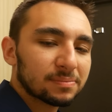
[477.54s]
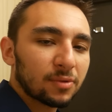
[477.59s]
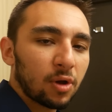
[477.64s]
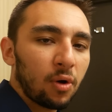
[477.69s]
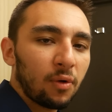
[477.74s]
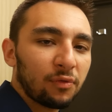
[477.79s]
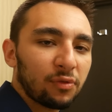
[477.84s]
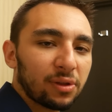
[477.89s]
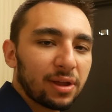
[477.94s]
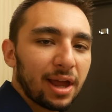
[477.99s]

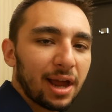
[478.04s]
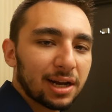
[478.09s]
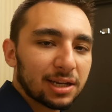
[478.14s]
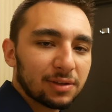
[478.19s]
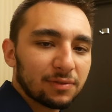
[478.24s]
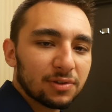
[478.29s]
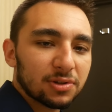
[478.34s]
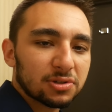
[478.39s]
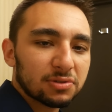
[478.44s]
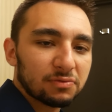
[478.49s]
Hopefully
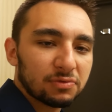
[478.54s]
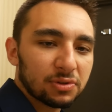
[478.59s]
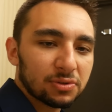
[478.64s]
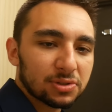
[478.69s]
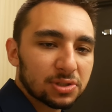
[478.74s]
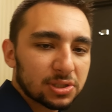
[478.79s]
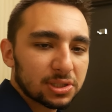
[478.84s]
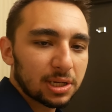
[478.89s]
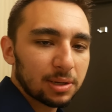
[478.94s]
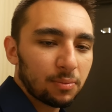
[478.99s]
Activision
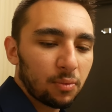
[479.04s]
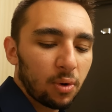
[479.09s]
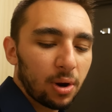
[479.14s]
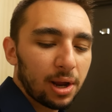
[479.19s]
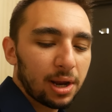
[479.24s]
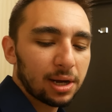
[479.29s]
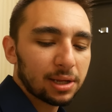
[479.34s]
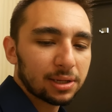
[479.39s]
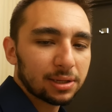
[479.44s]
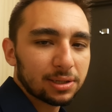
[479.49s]
feels the same
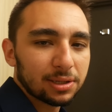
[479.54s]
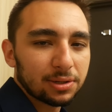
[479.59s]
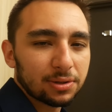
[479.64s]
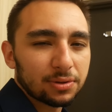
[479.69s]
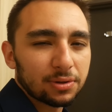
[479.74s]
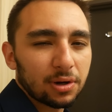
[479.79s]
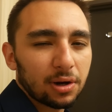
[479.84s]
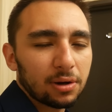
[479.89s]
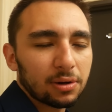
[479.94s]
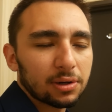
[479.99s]
way and
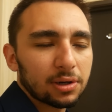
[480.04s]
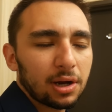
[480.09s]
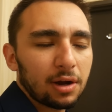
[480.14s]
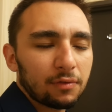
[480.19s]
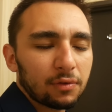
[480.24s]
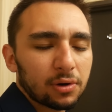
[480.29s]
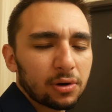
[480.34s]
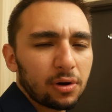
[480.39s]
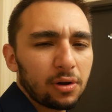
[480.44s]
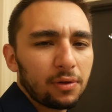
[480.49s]
can
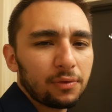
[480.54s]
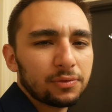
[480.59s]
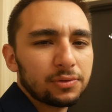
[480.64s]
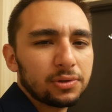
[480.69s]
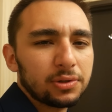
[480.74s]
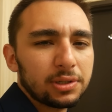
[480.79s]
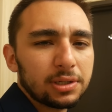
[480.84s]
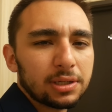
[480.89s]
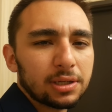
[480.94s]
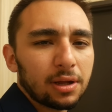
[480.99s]
cover Call of
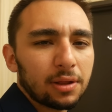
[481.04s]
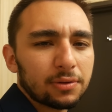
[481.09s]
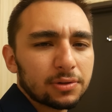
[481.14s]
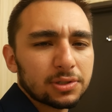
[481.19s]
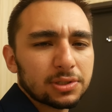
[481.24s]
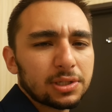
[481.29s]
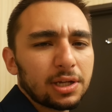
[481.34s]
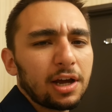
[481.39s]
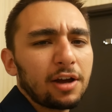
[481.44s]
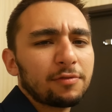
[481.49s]
Duty and other
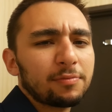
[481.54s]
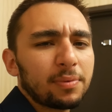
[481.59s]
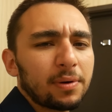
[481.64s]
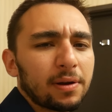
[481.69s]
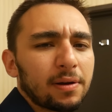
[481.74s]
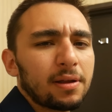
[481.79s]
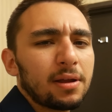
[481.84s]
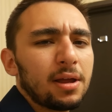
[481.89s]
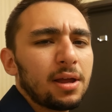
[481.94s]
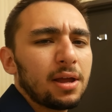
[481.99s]
stuff,
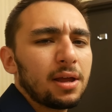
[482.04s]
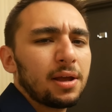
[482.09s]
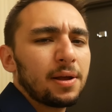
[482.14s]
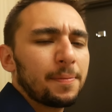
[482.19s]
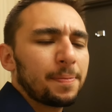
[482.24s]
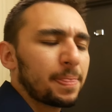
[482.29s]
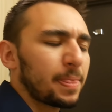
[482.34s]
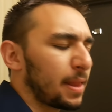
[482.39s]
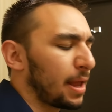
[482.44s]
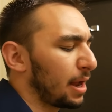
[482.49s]
but
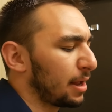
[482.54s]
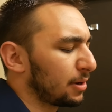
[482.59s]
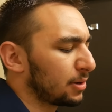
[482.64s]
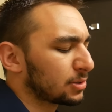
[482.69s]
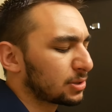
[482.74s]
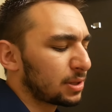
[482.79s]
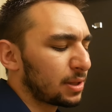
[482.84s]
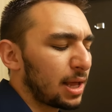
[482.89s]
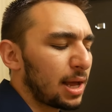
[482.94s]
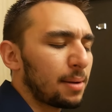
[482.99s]

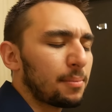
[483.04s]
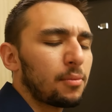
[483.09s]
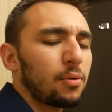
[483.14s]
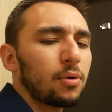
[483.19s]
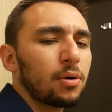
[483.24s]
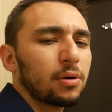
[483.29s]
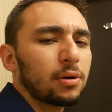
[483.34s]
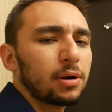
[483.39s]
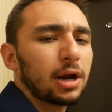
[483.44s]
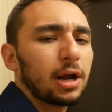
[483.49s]
there's a lot
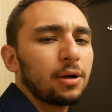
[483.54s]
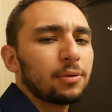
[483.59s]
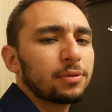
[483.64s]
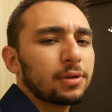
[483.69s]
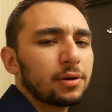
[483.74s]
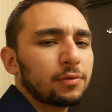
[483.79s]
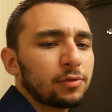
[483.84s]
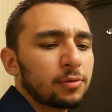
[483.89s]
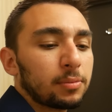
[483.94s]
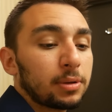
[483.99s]
more out
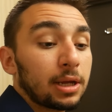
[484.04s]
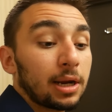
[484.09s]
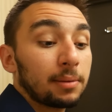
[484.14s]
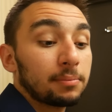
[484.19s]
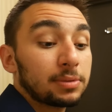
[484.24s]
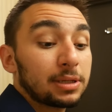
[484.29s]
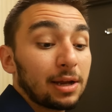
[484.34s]
there for me. I'm